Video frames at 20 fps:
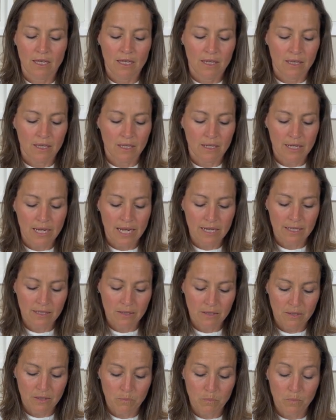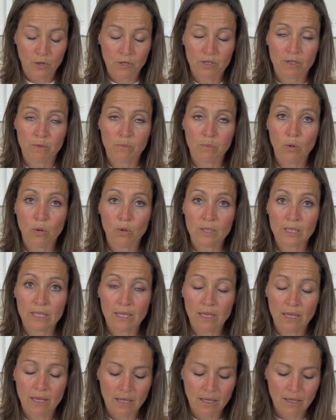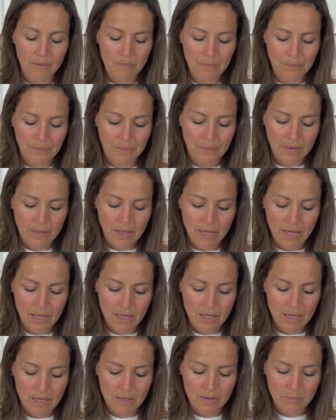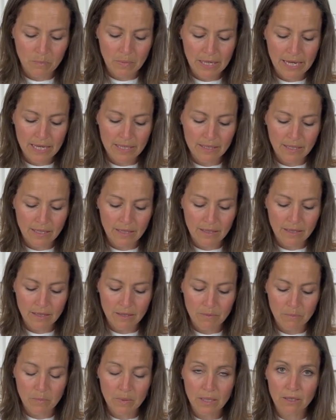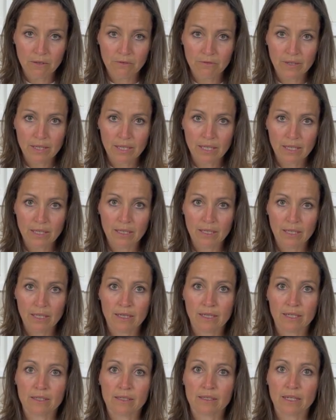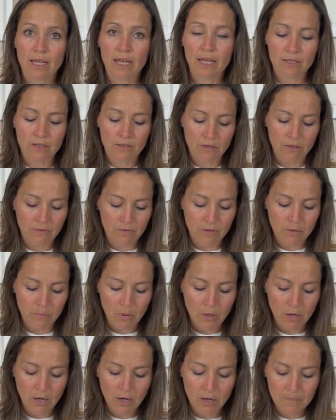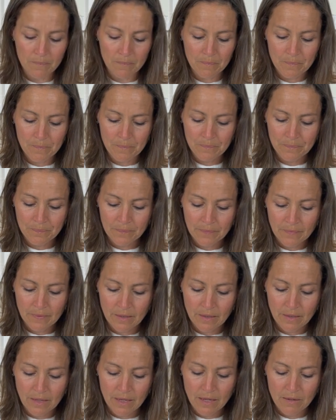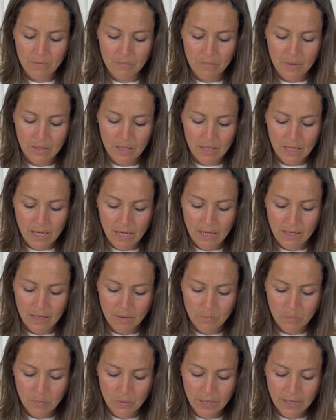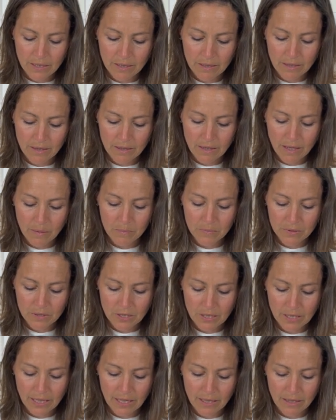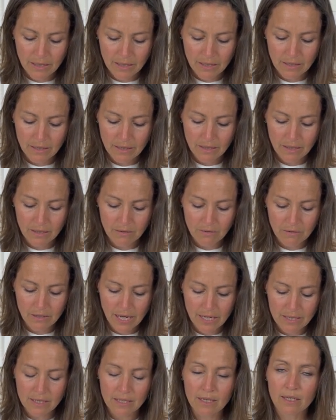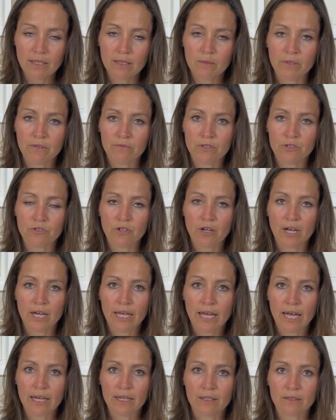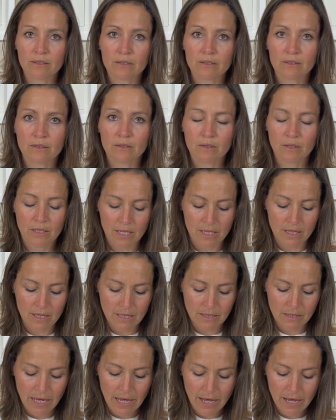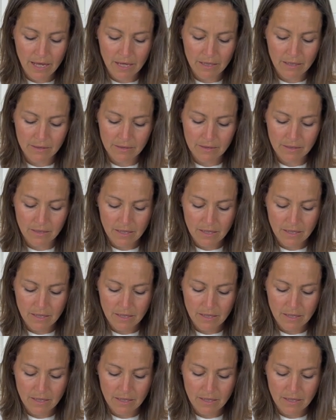The next most important thing, okay, is placing the middle finger in the center of the palm, okay? And then bringing the thumbs together and creating a little bit of a triangle in the hands.